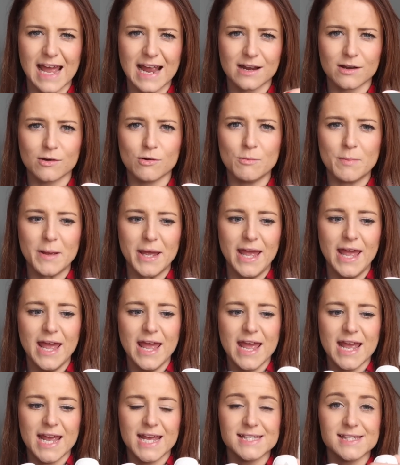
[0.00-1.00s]
ankle bit
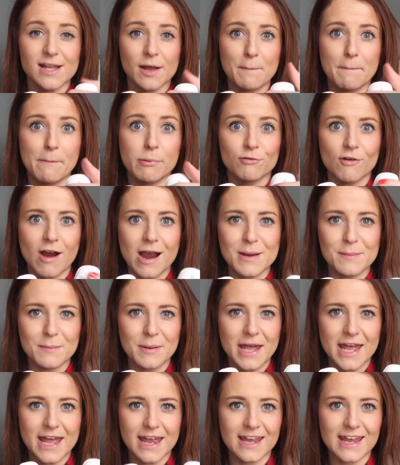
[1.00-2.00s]
is like bright
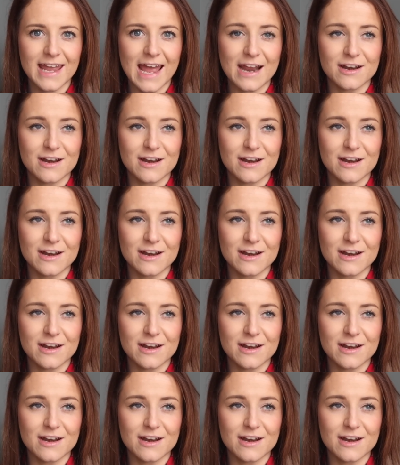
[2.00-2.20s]
pink,